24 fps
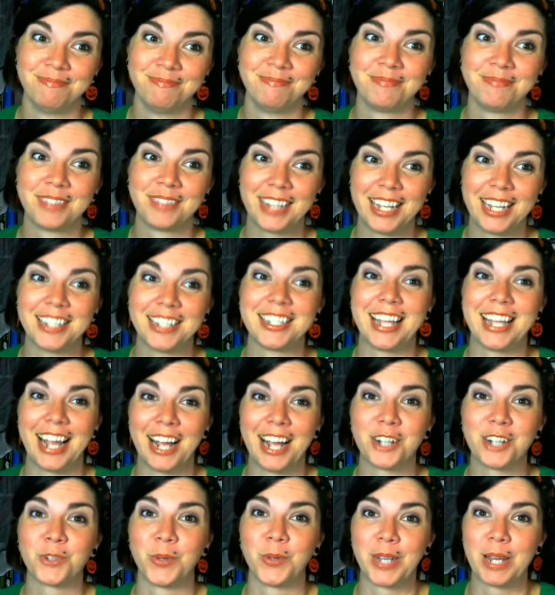That's the
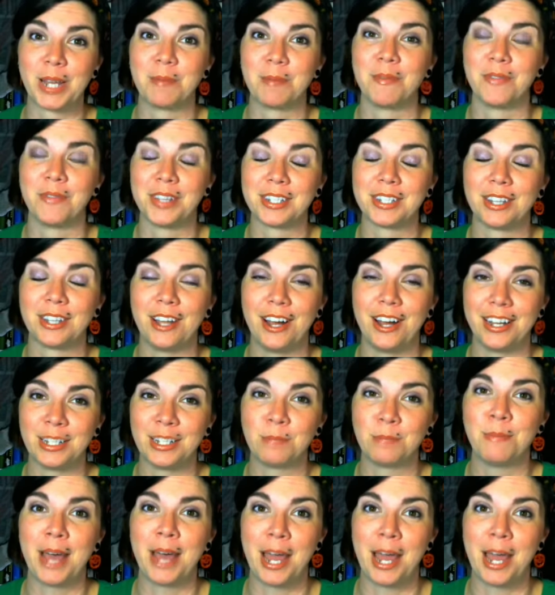actual name of this lot, is Bat